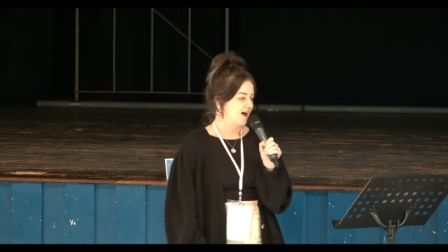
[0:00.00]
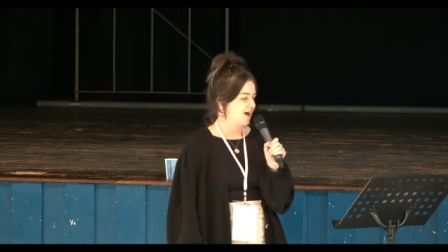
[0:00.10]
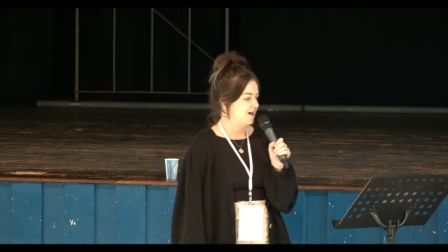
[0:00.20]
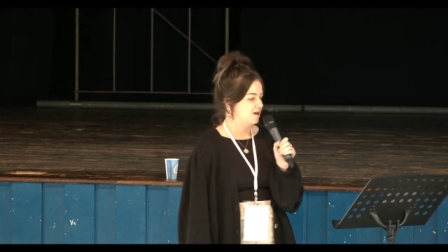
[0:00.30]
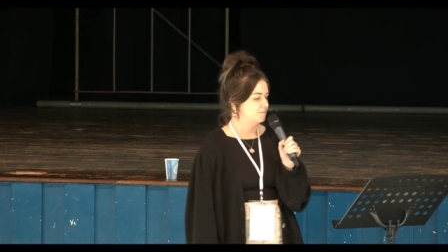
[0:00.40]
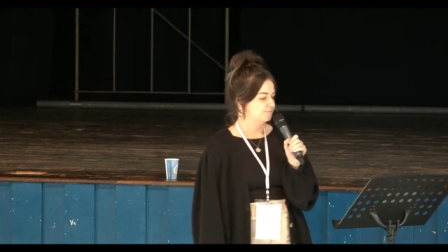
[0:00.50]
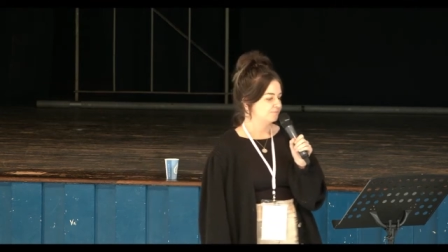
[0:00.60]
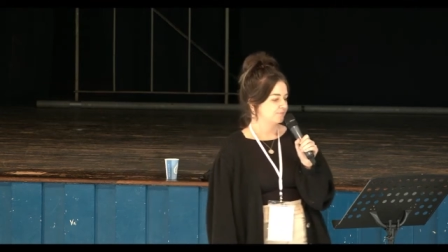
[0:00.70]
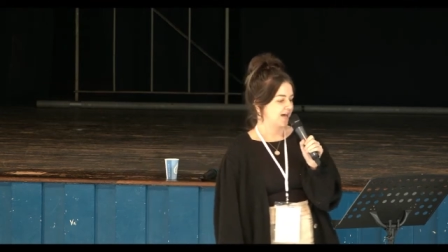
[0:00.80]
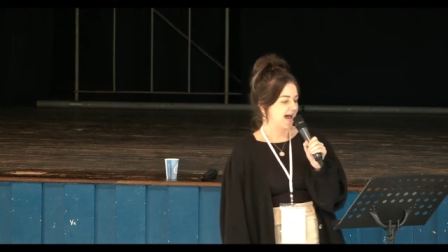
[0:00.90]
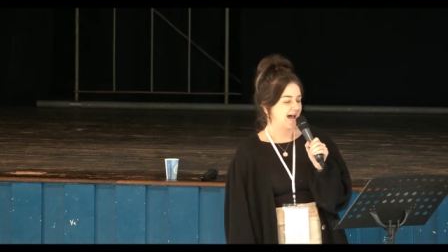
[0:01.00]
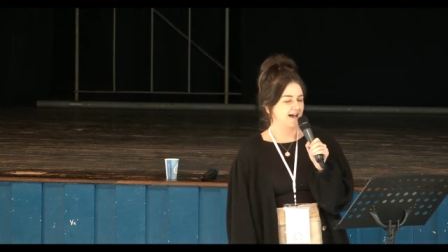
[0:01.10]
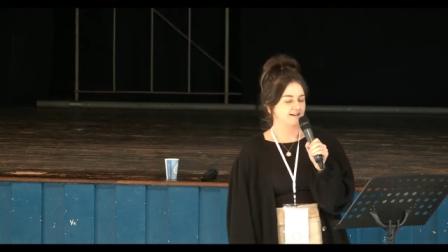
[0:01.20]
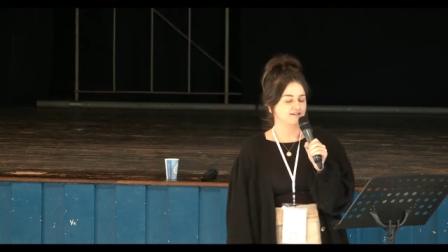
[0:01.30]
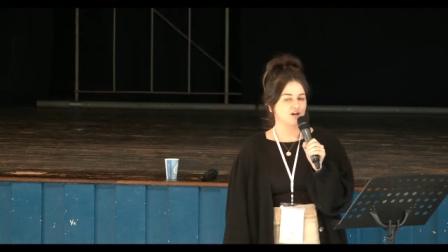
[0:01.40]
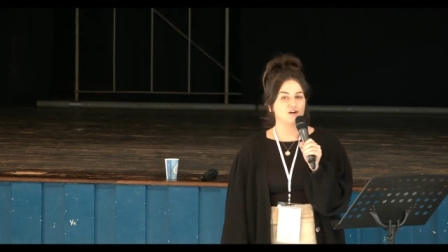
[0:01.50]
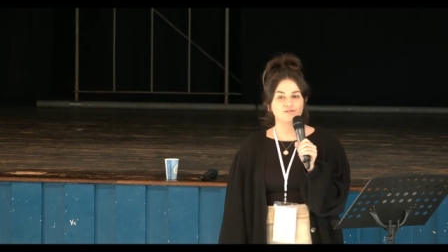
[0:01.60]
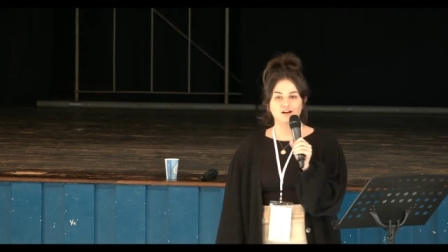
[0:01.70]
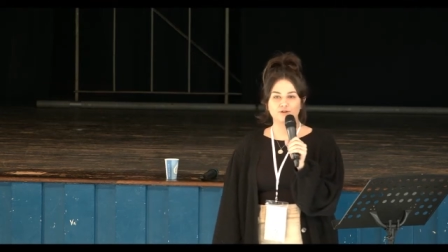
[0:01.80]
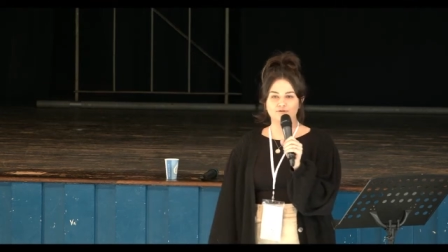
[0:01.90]
Um, and over
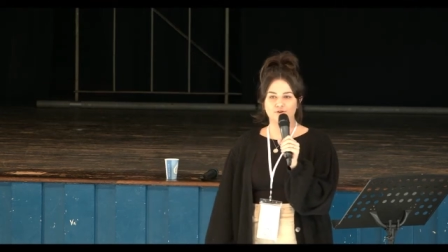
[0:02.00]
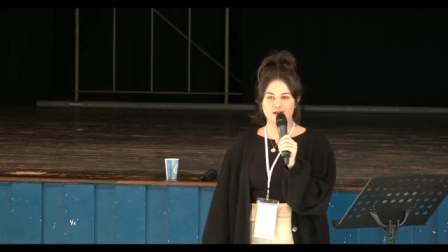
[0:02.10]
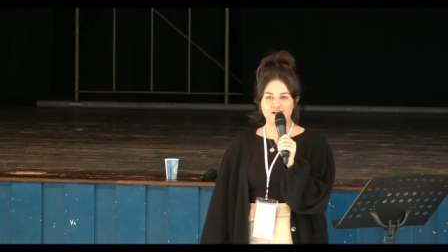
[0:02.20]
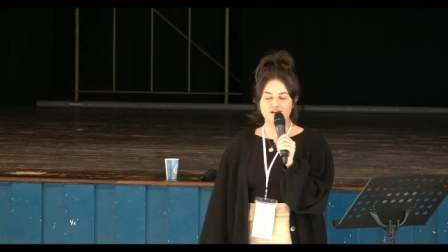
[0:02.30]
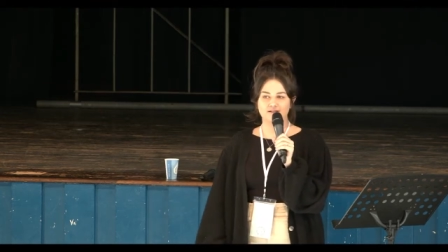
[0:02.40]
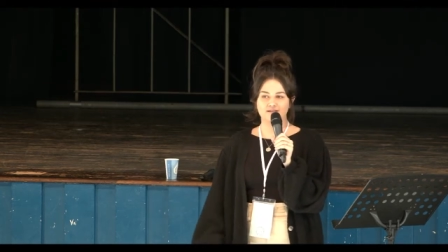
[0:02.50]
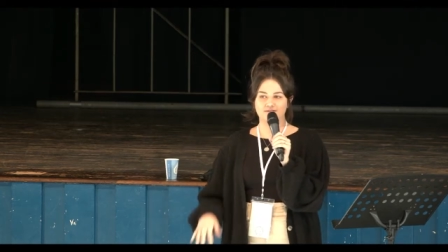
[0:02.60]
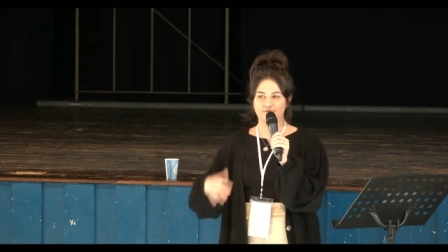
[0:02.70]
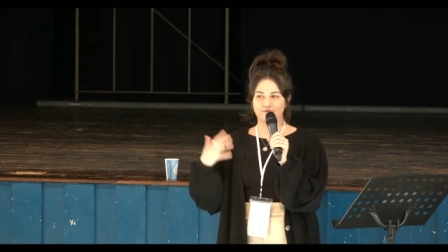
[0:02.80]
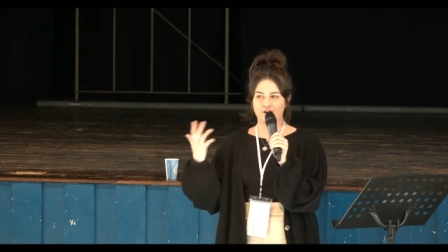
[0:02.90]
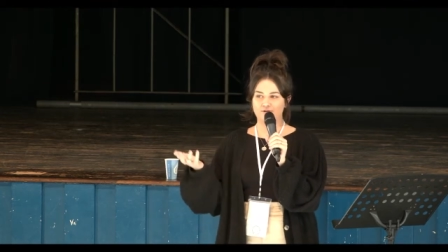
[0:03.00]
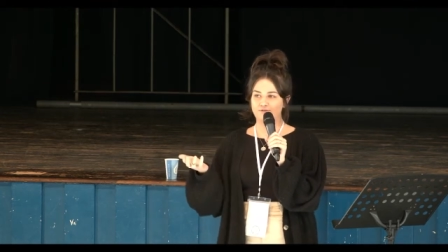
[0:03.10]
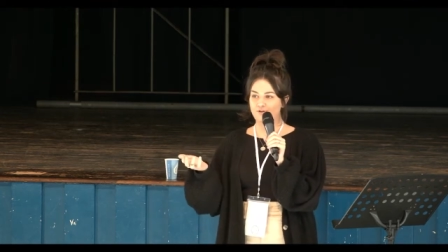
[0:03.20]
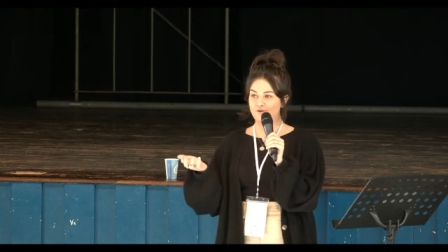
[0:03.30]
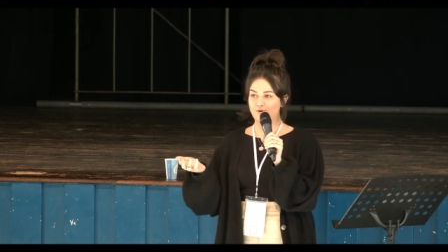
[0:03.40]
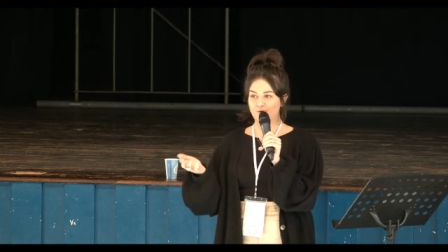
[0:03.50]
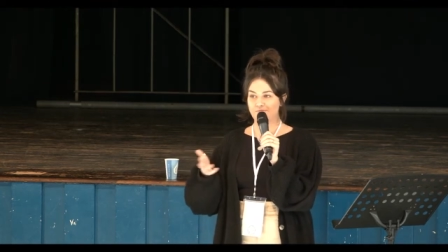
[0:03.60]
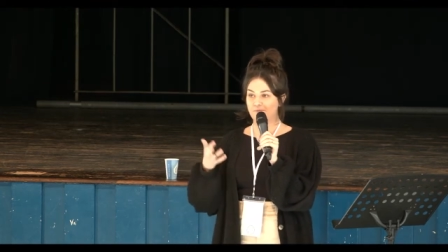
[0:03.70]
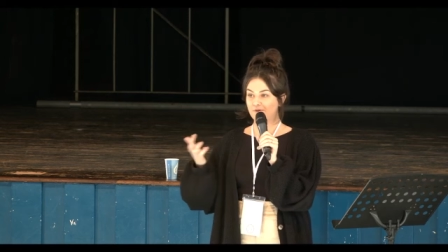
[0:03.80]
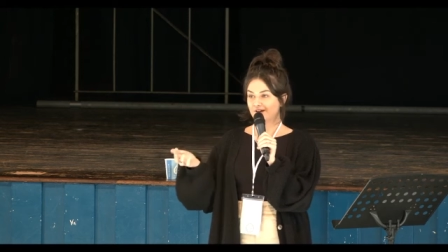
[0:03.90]
the last few weeks, for those of you who
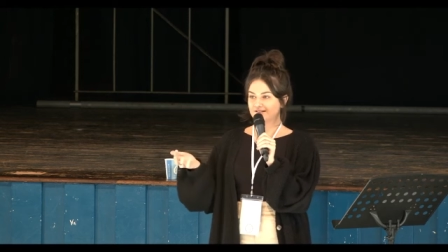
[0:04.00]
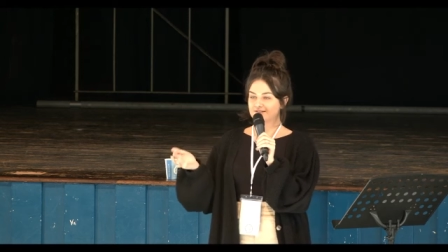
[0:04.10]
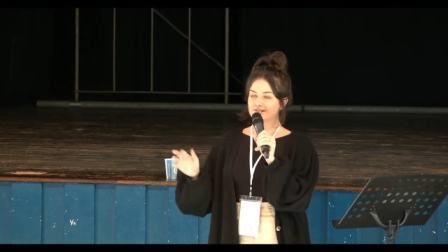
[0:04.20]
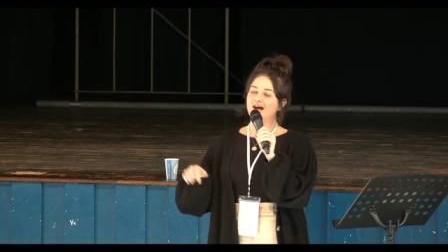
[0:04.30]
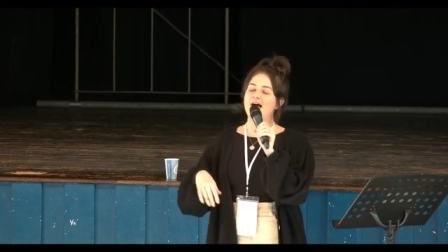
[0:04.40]
have been with us,